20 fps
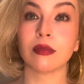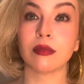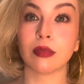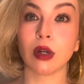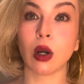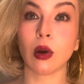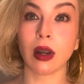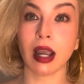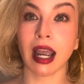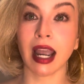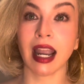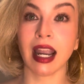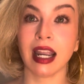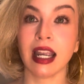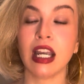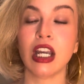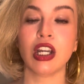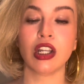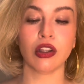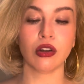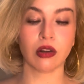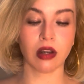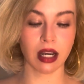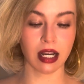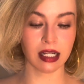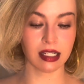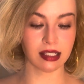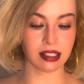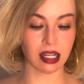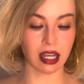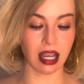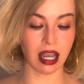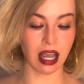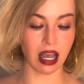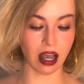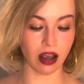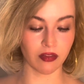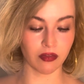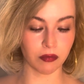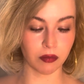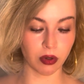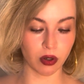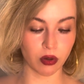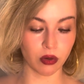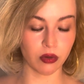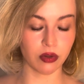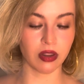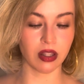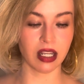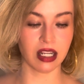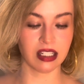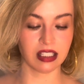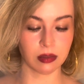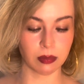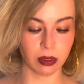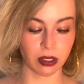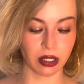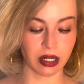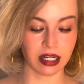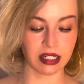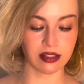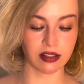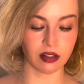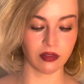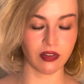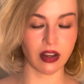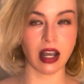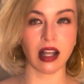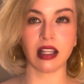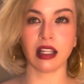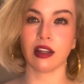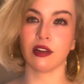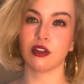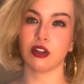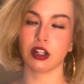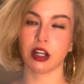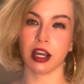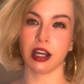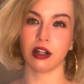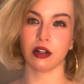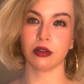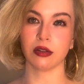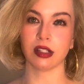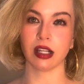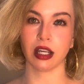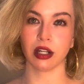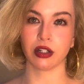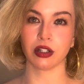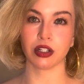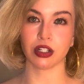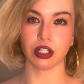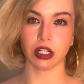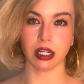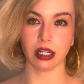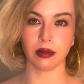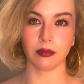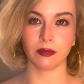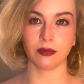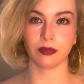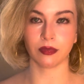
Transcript: Okay. You guys have both experienced the Valley of Shadows energy.